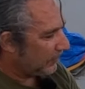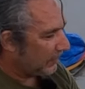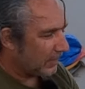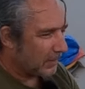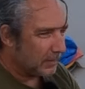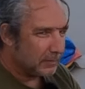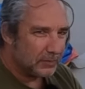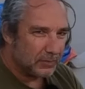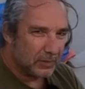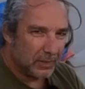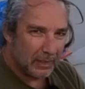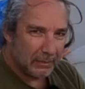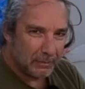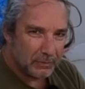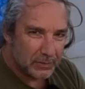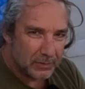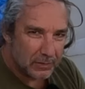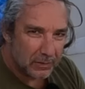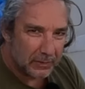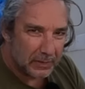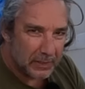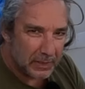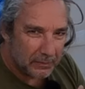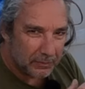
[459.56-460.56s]
So I
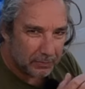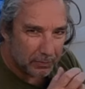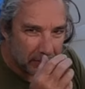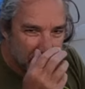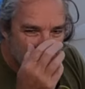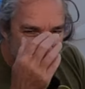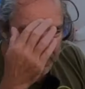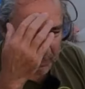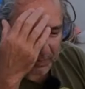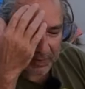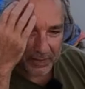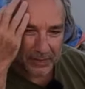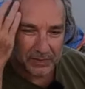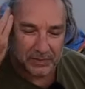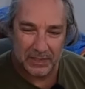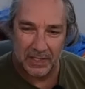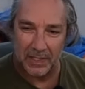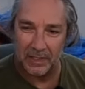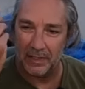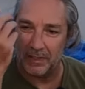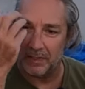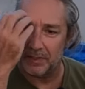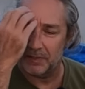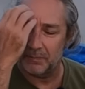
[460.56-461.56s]
was looking through some of the
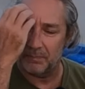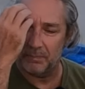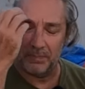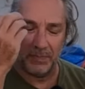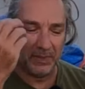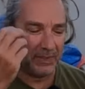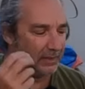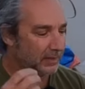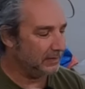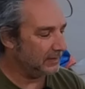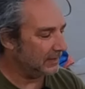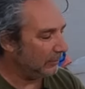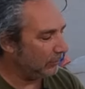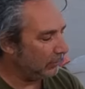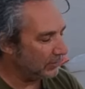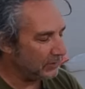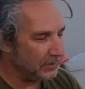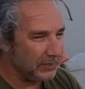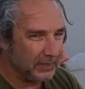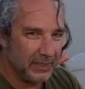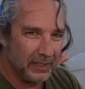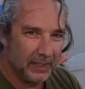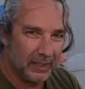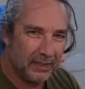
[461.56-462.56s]
settings because I
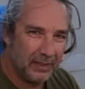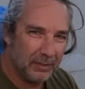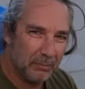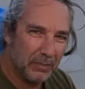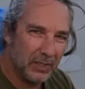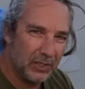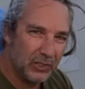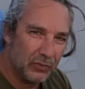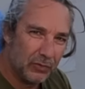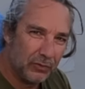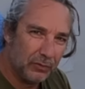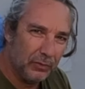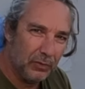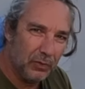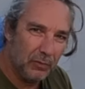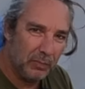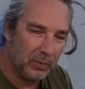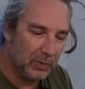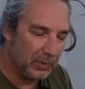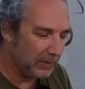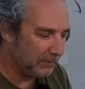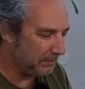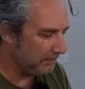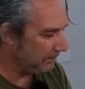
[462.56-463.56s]
wasn't getting much
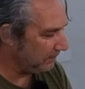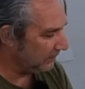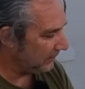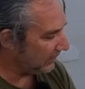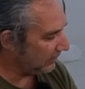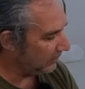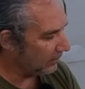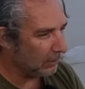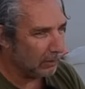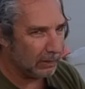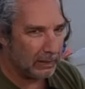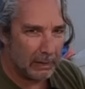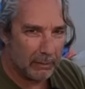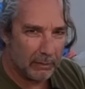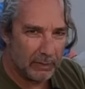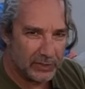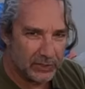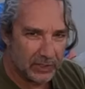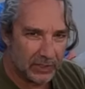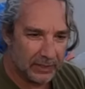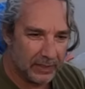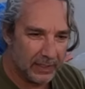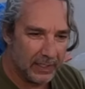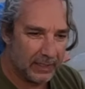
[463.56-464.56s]
throughput, though I
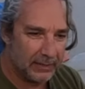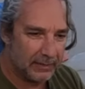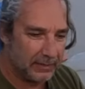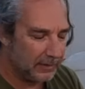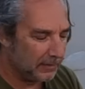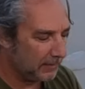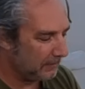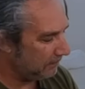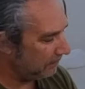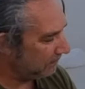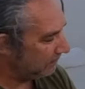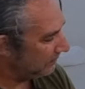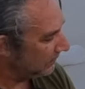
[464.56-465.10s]
was connected.